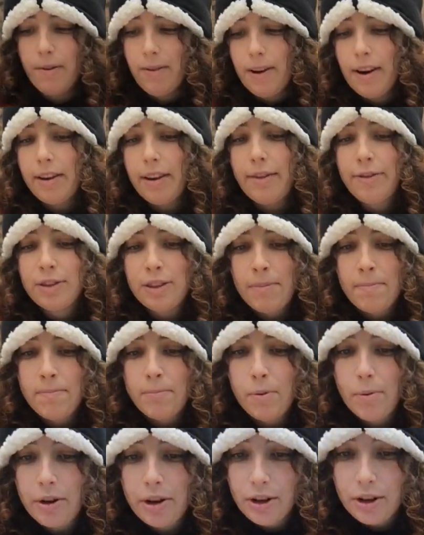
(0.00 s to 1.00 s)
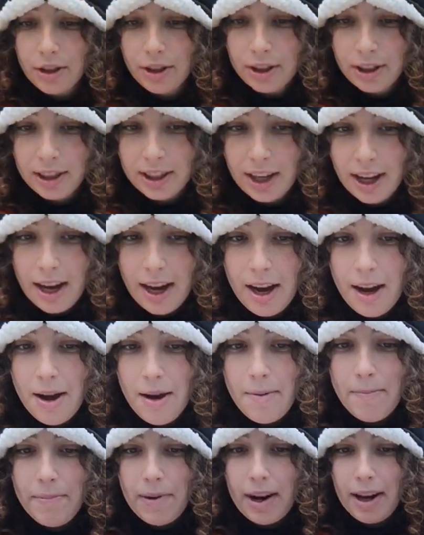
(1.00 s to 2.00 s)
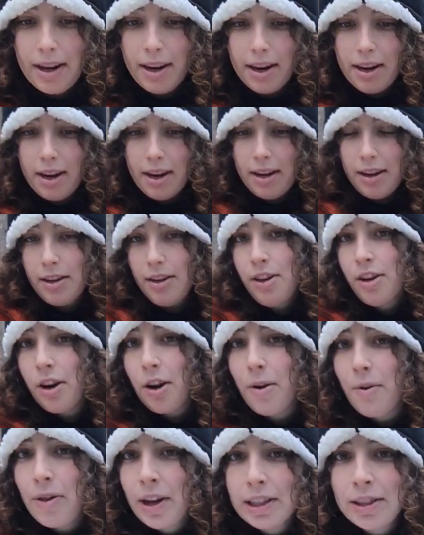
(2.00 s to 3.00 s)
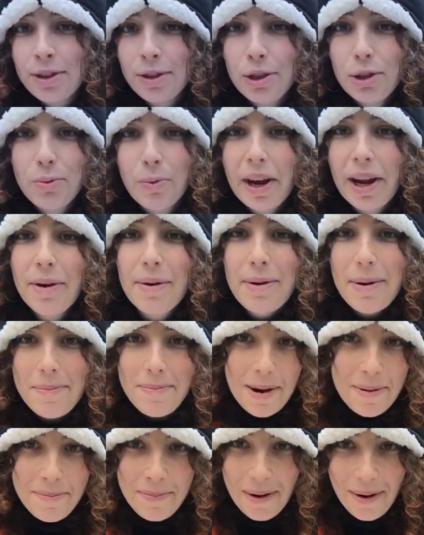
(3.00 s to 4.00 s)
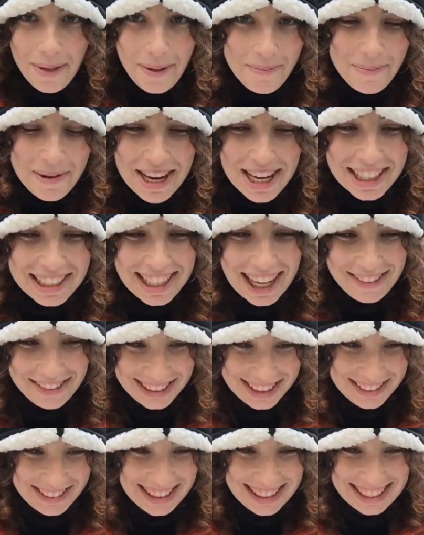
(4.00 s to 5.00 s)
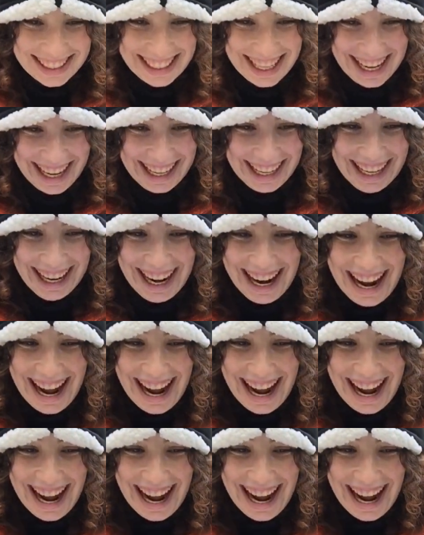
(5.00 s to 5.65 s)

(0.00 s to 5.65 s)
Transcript: over, I left some borders. But, you know, that's a good way to remember the piece that was once there.